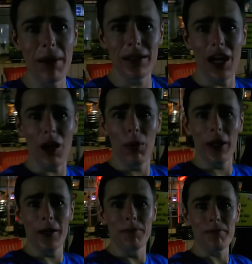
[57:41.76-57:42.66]
made that
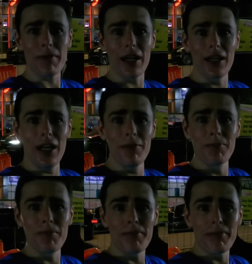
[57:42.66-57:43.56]
way again
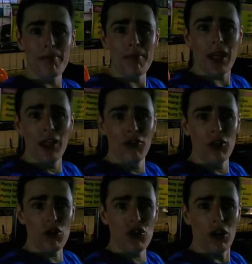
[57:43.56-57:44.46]
in the
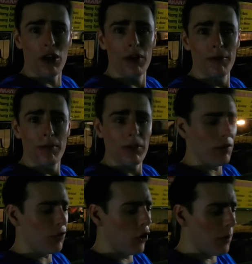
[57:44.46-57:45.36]
future.
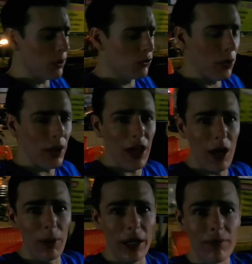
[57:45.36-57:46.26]
Never thought about doing it
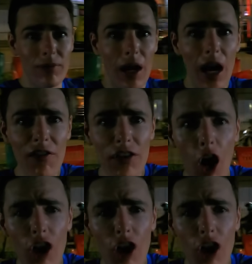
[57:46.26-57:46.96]
that way. Having